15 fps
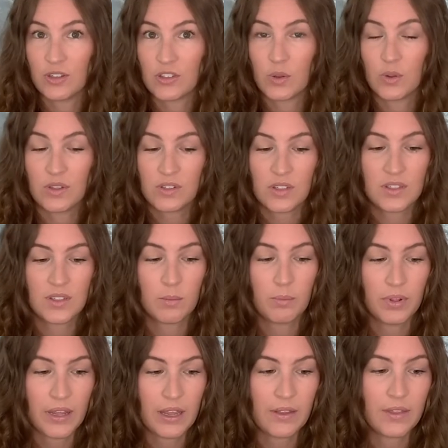So this is the
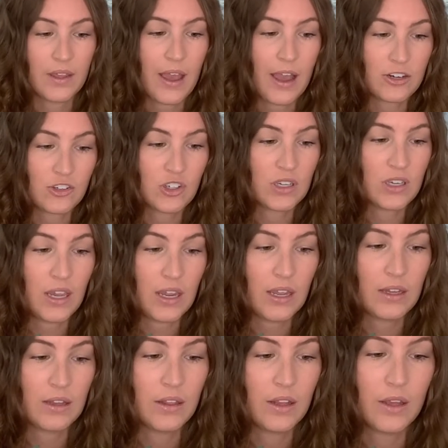plant that actually
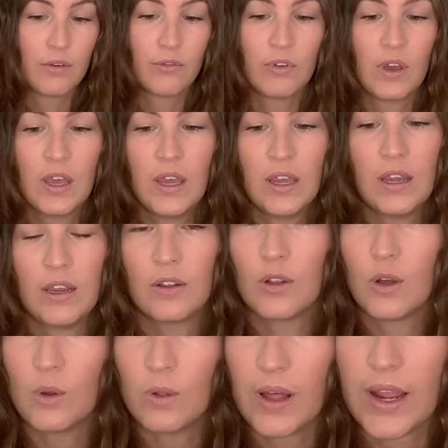can live in
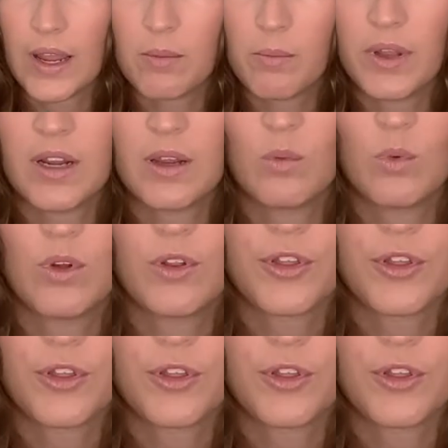low light, but it will